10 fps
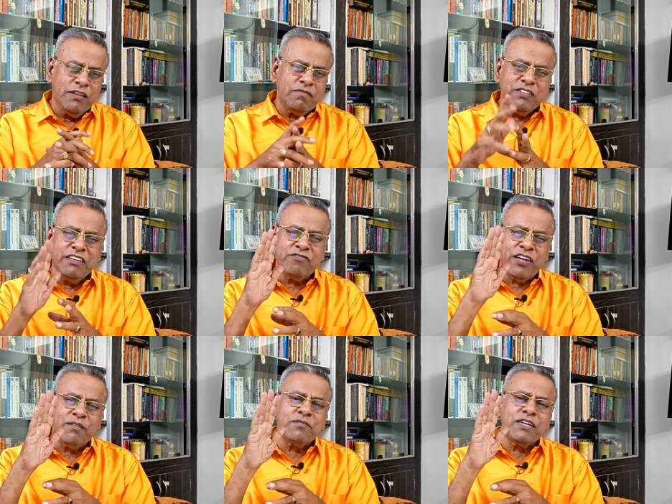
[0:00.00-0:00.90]
With this
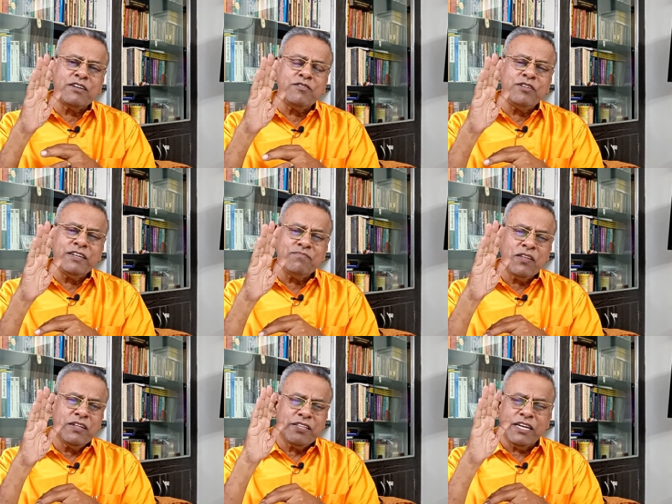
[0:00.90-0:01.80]
I am concluding.
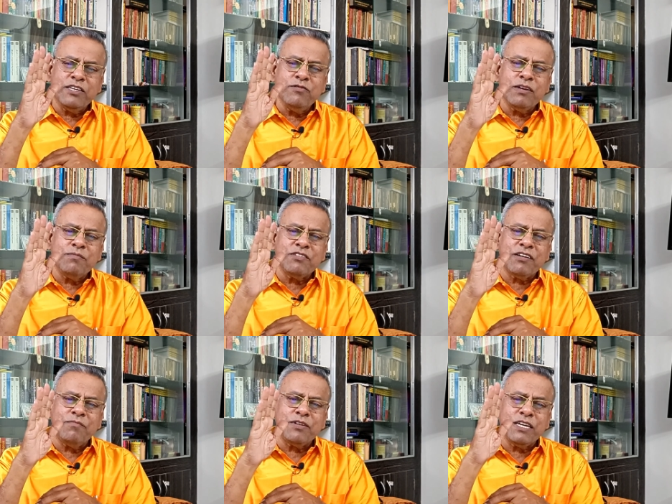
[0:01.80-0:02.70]
Thank you very much
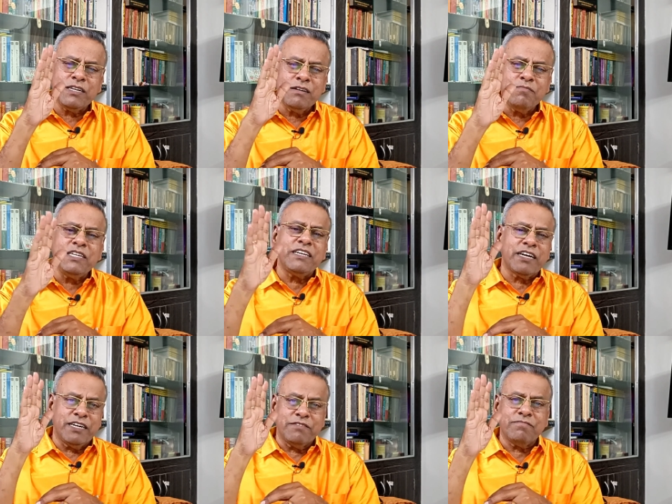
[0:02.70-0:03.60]
comrade. Meet
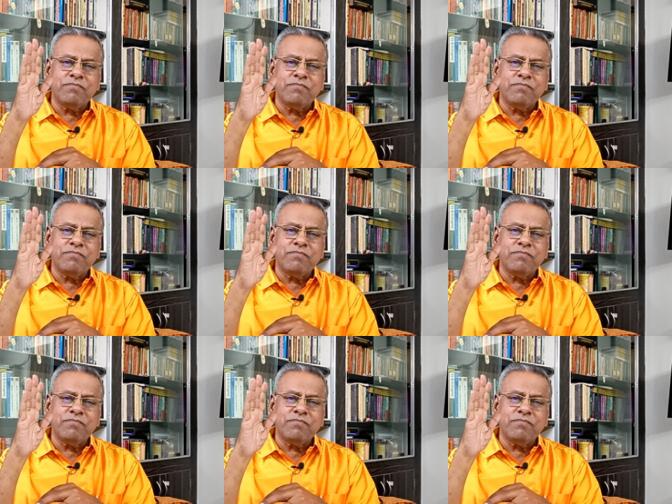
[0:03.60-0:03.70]
again.